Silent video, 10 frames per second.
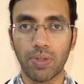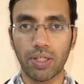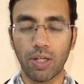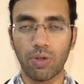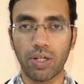per
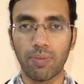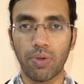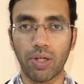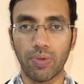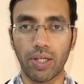kilogram
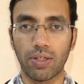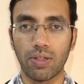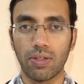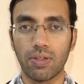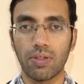body weight.
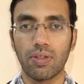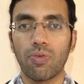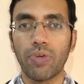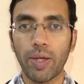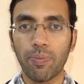
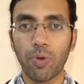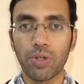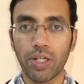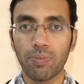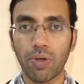Whey
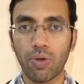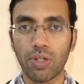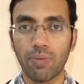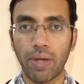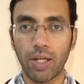protein
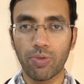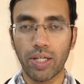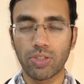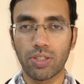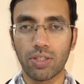powder
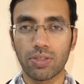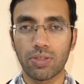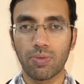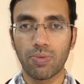manufacturers